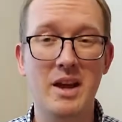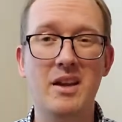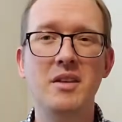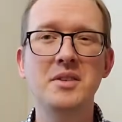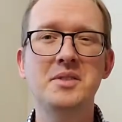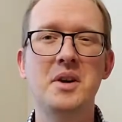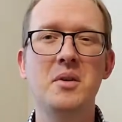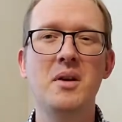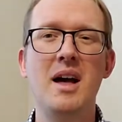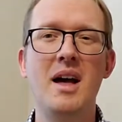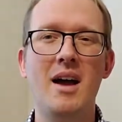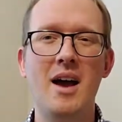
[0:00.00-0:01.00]
and also
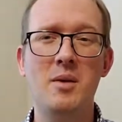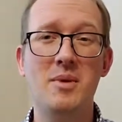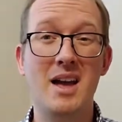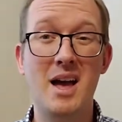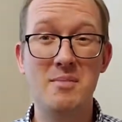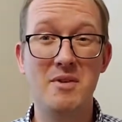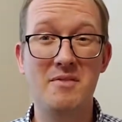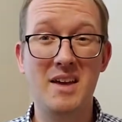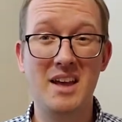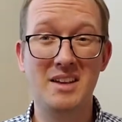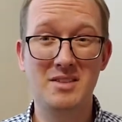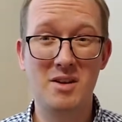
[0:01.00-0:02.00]
how my
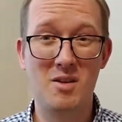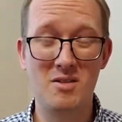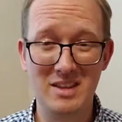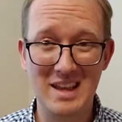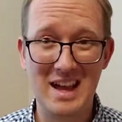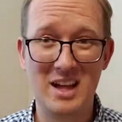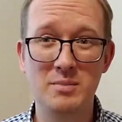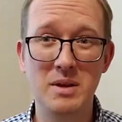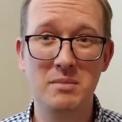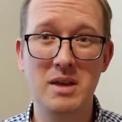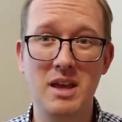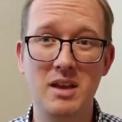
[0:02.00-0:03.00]
MFA is currently
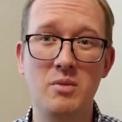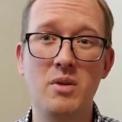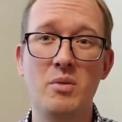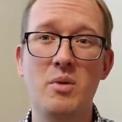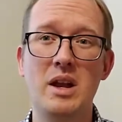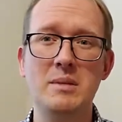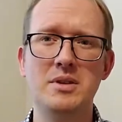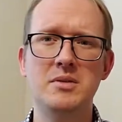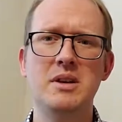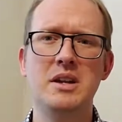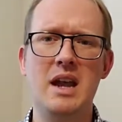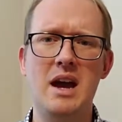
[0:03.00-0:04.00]
helping me with what I'm
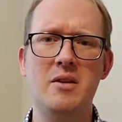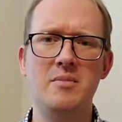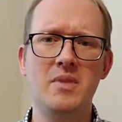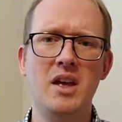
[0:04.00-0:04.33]
doing now.